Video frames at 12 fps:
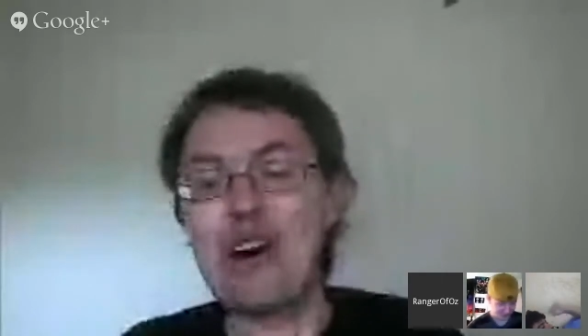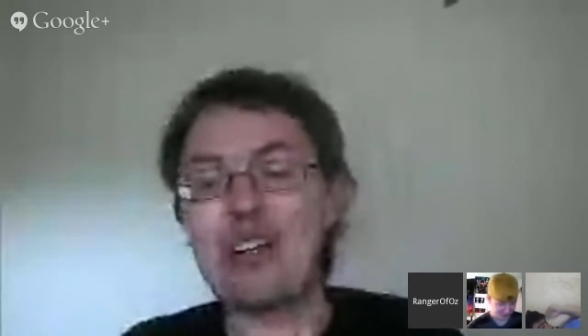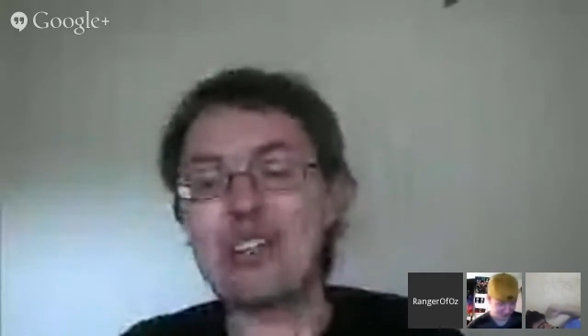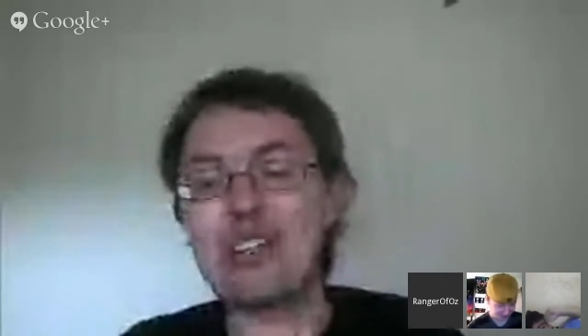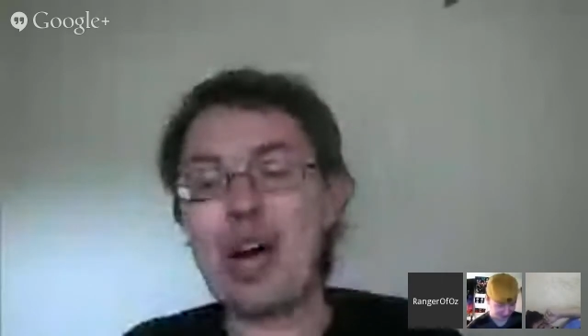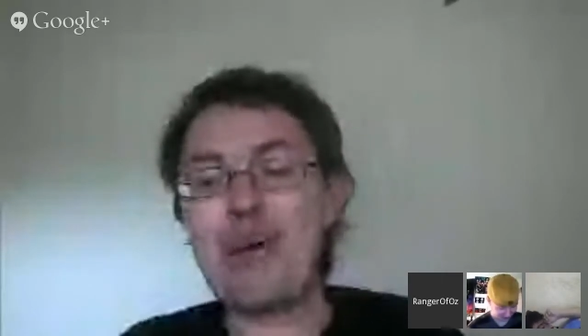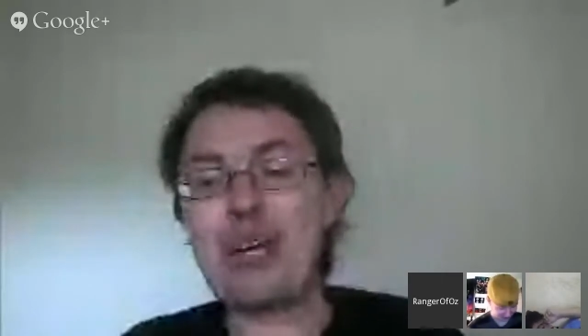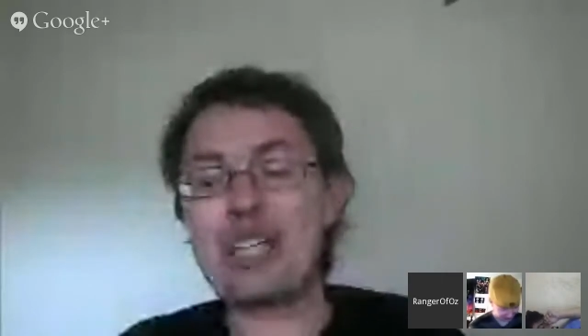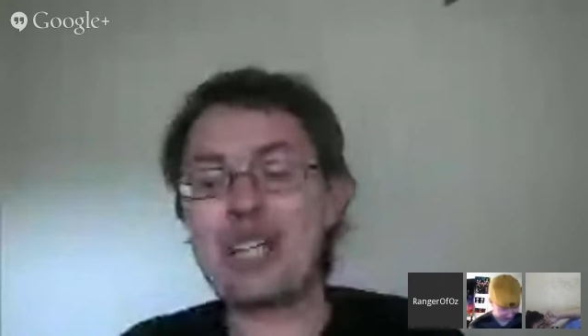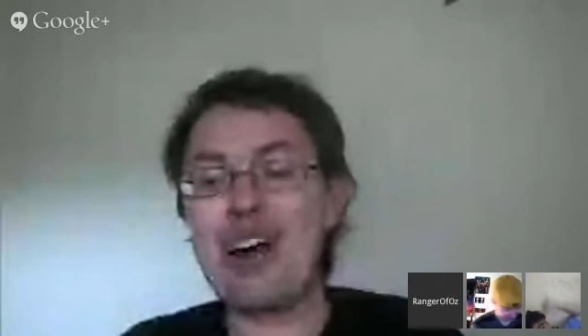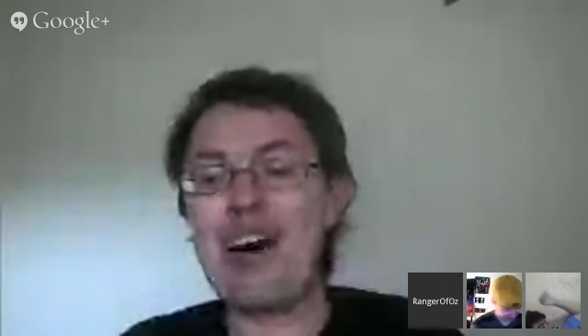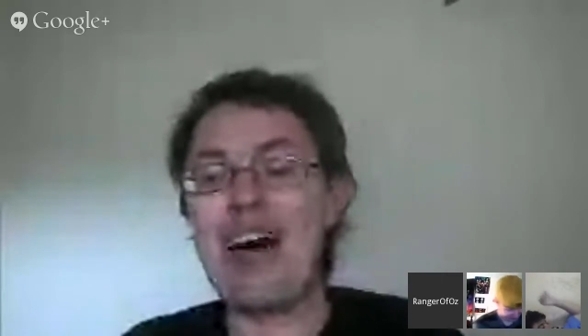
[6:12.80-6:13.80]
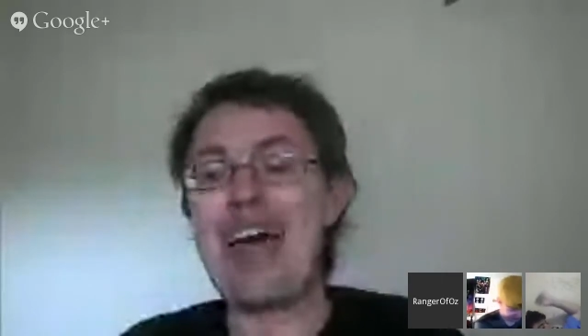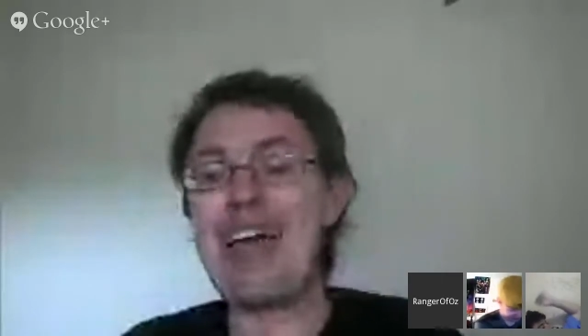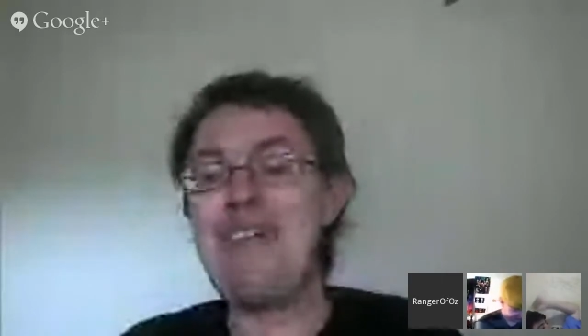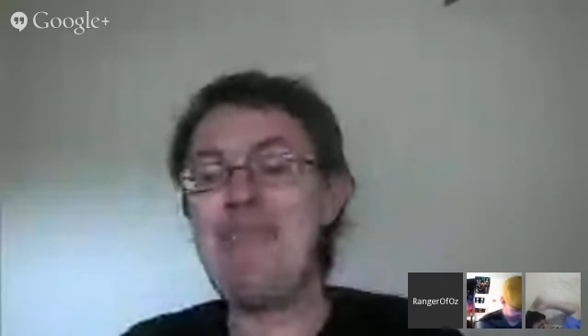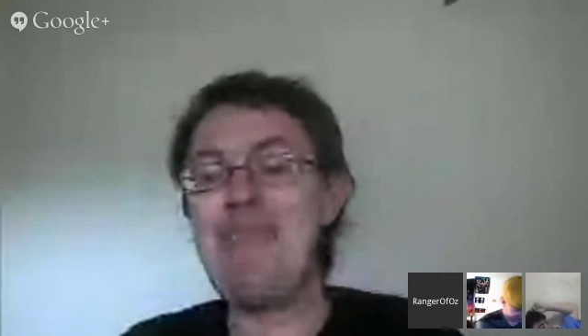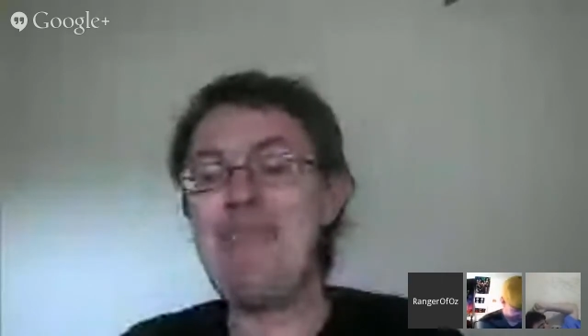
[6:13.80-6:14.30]
I'm not going to
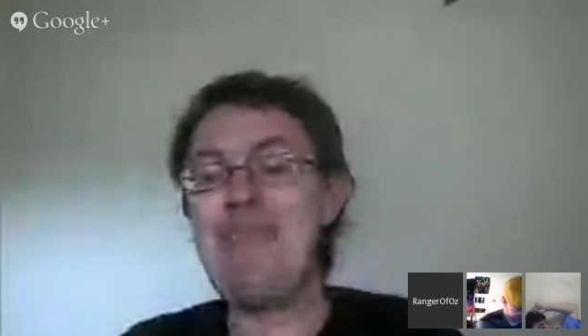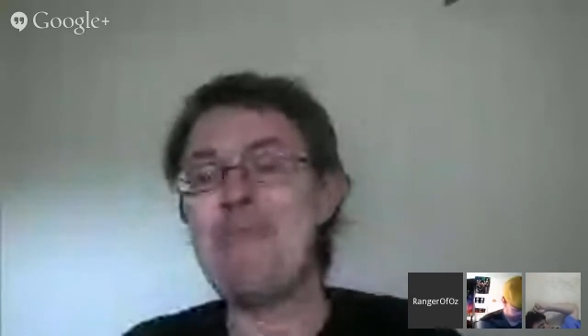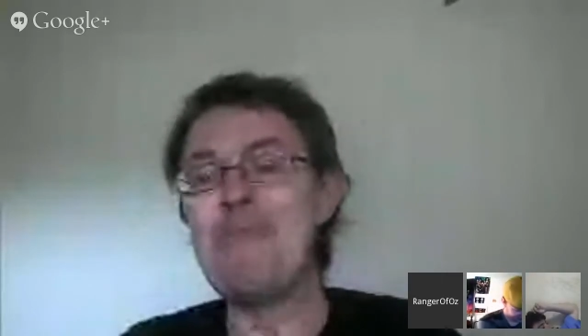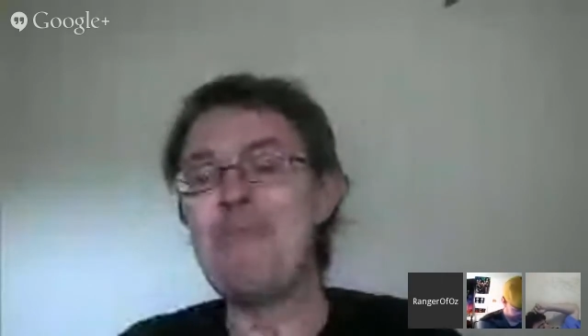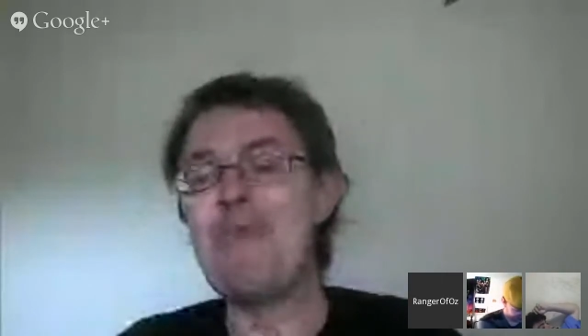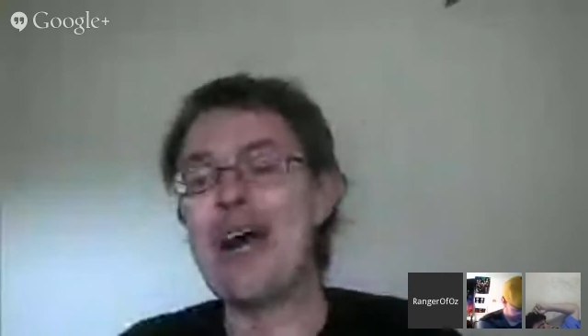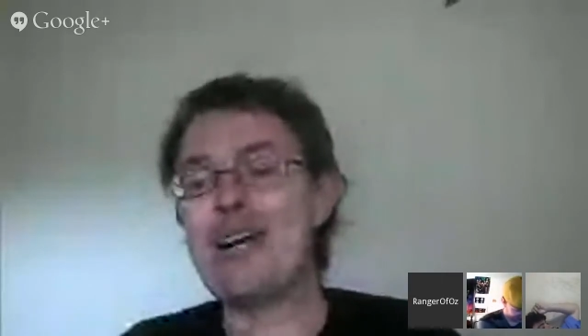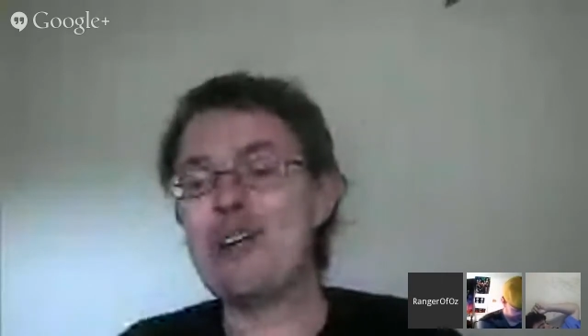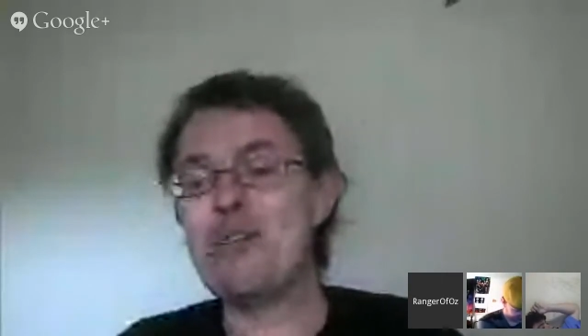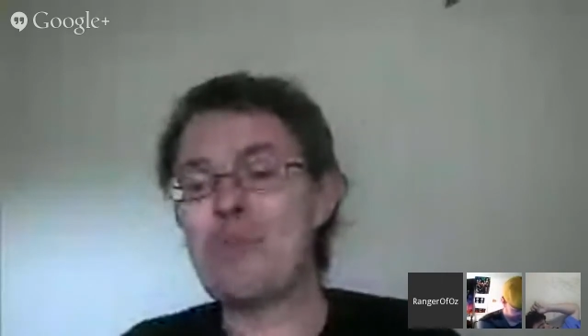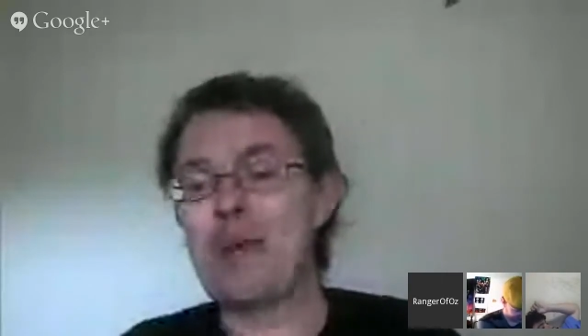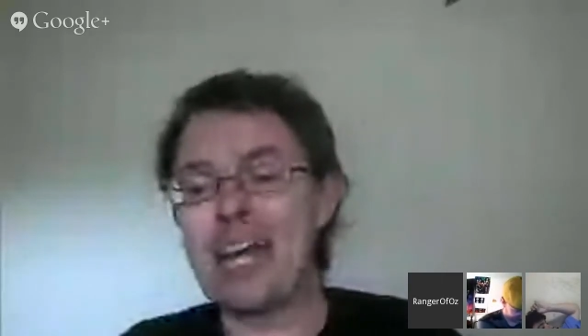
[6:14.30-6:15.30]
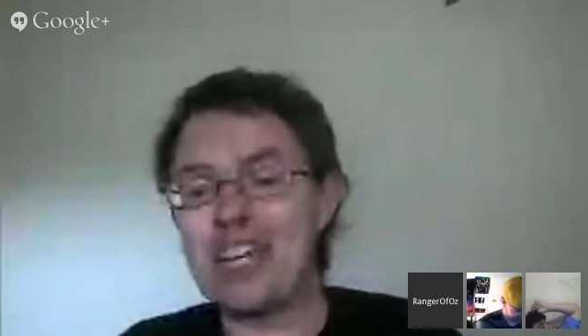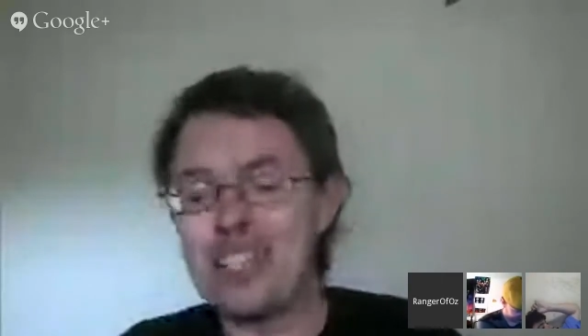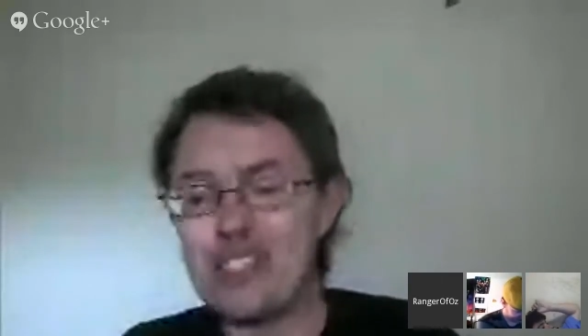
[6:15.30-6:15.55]
lie. Michael